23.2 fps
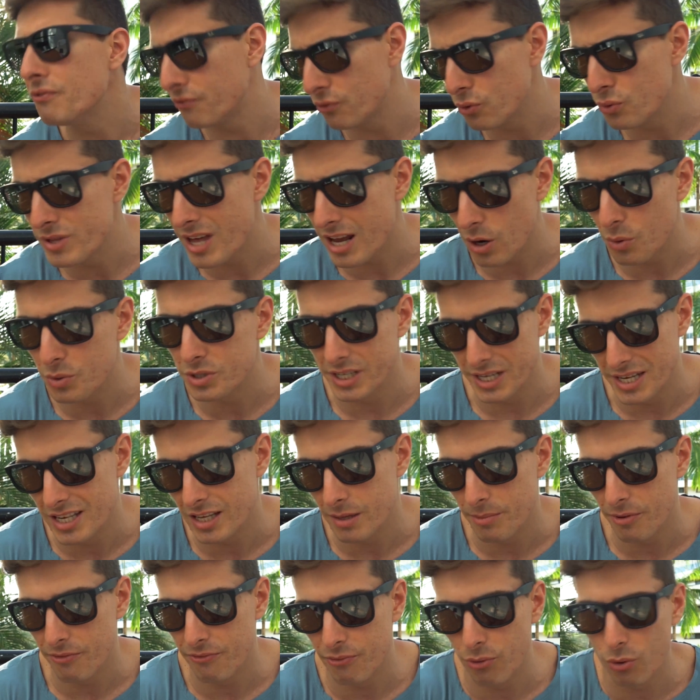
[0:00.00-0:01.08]
food that i was
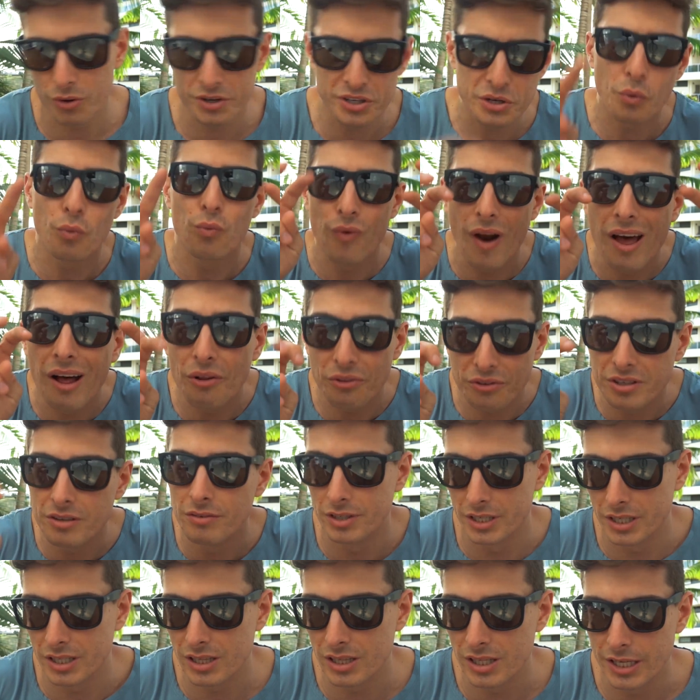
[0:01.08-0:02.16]
eating before you know
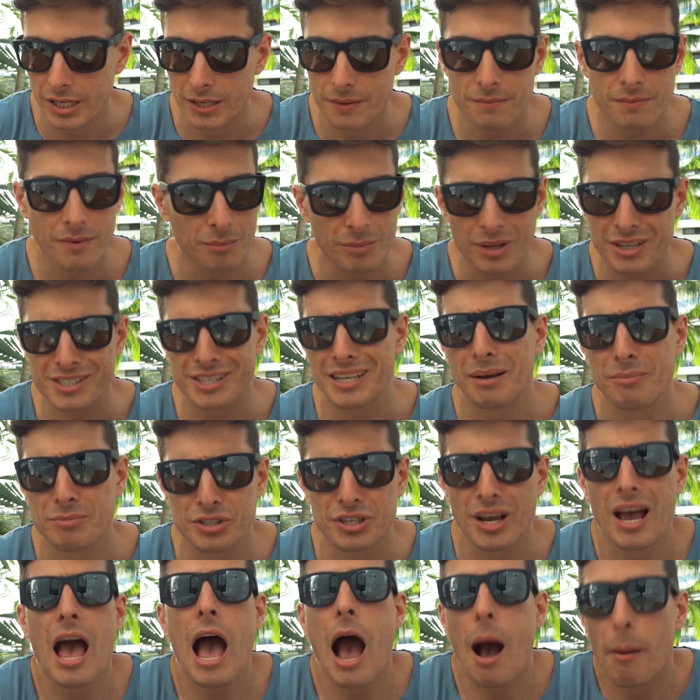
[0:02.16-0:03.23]
relatively clean i'm not saying i'm
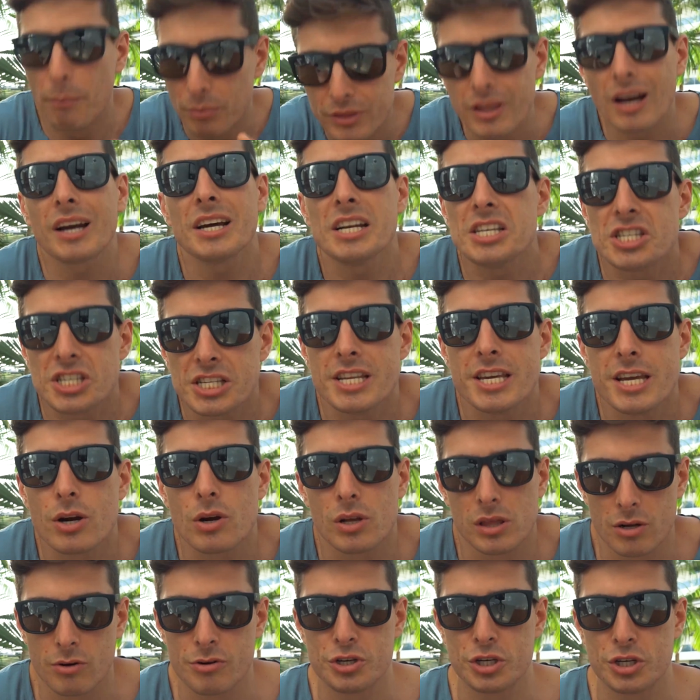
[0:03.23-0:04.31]
i'm not going to sit here
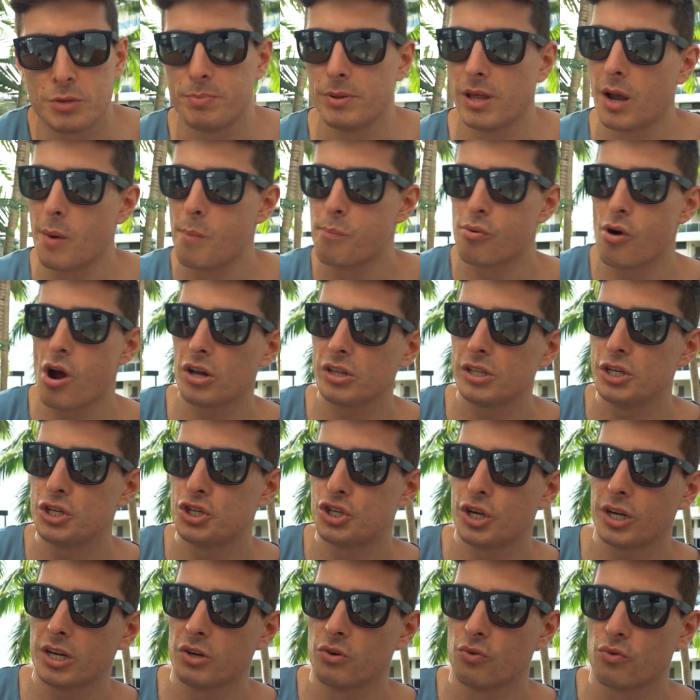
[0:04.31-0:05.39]
and literally just be like broccoli
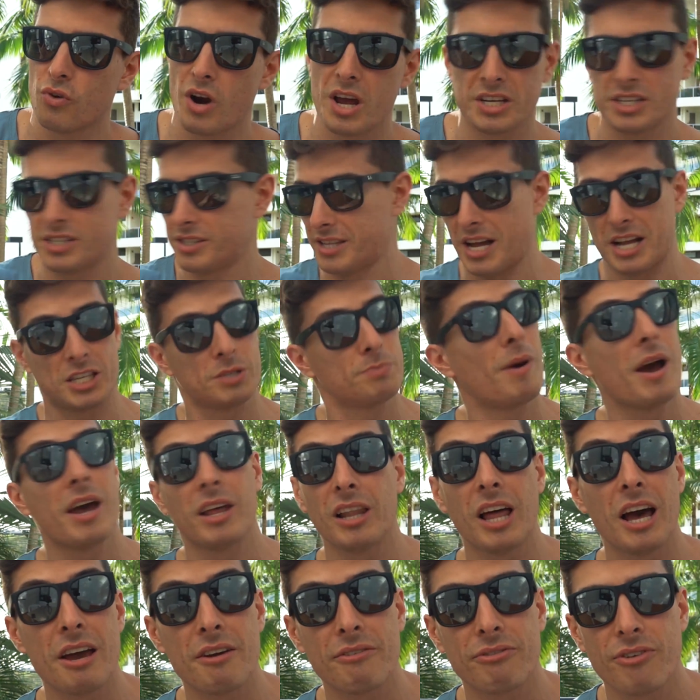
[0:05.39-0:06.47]
chicken rice that's my
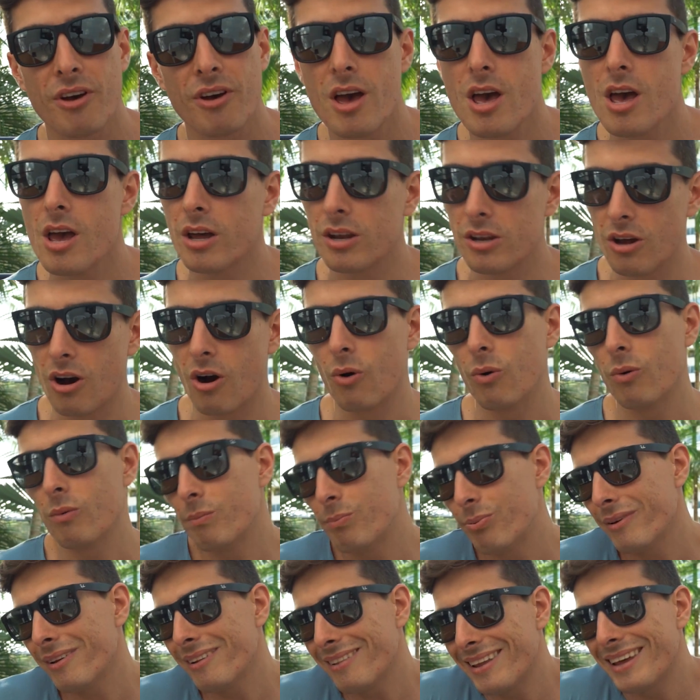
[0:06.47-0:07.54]
life no
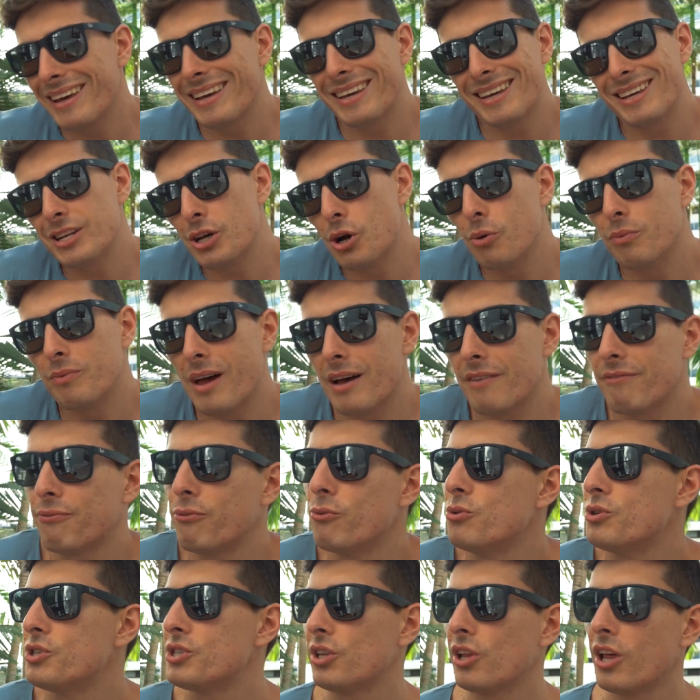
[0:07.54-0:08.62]
but like you know
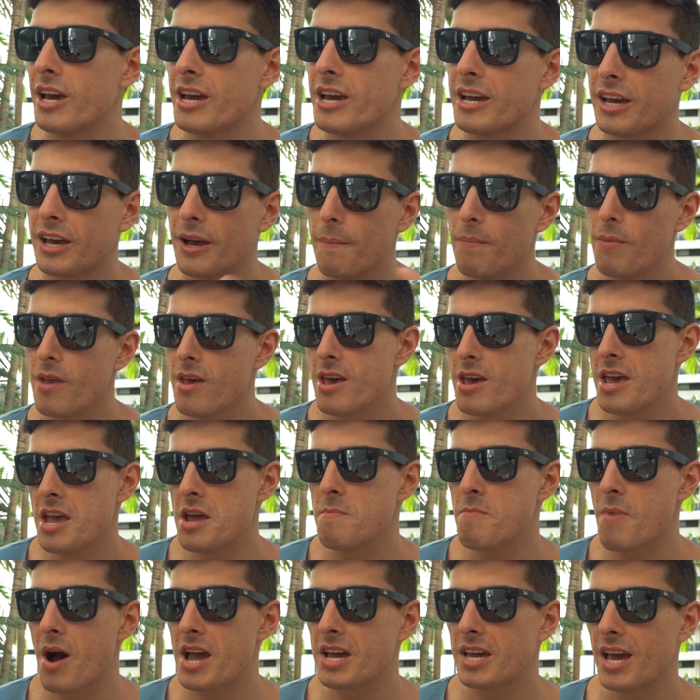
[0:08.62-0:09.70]
foods like
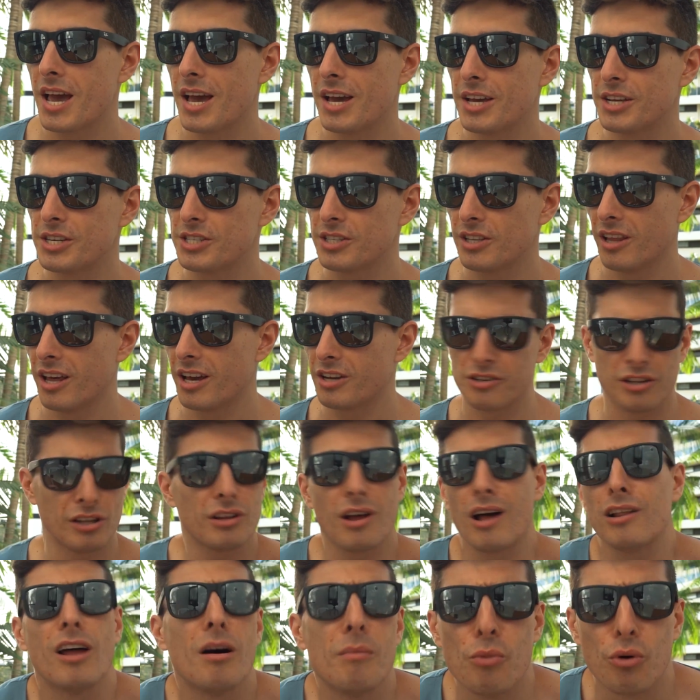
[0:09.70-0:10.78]
in my case, like
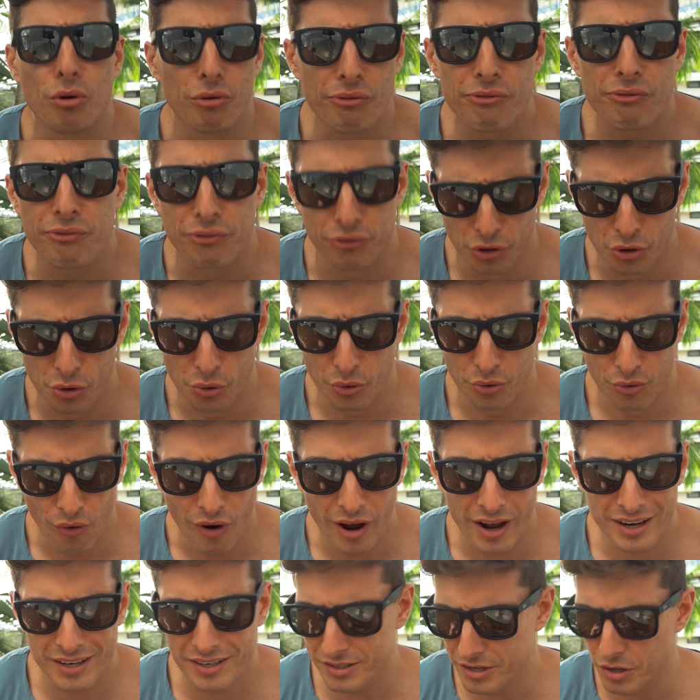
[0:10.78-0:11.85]
a lot more fruit,
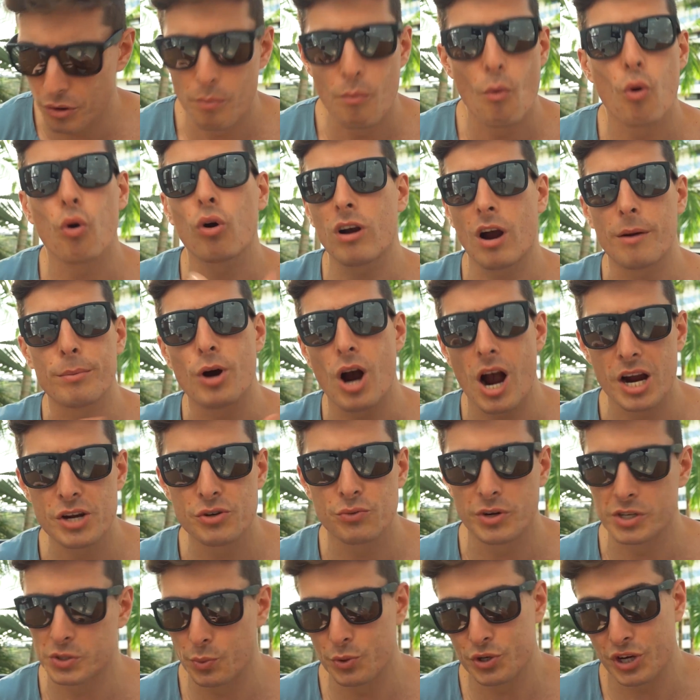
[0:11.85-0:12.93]
right? You know, more
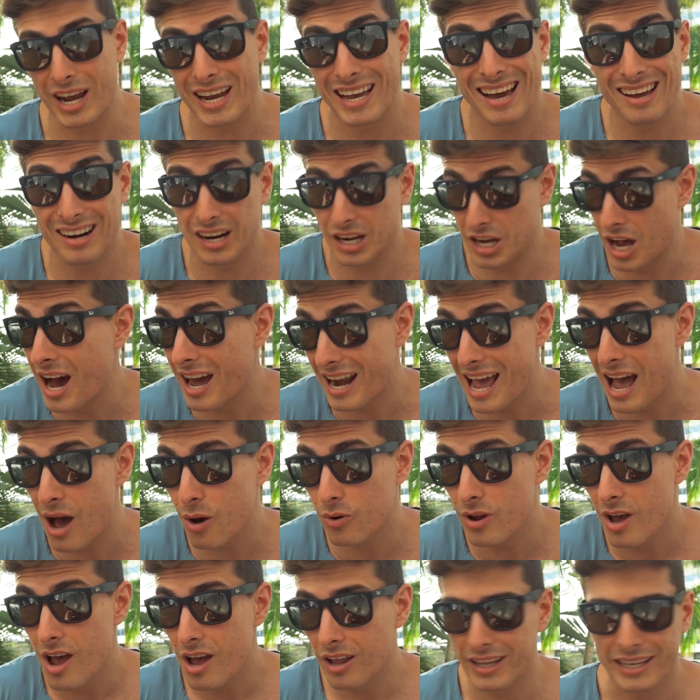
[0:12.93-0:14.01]
carbohydrates, which I kind of cut
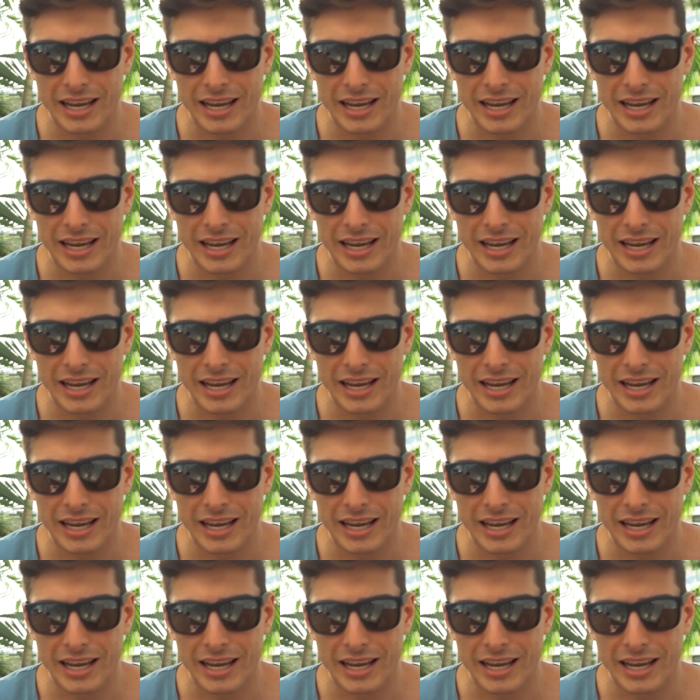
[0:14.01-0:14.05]
out.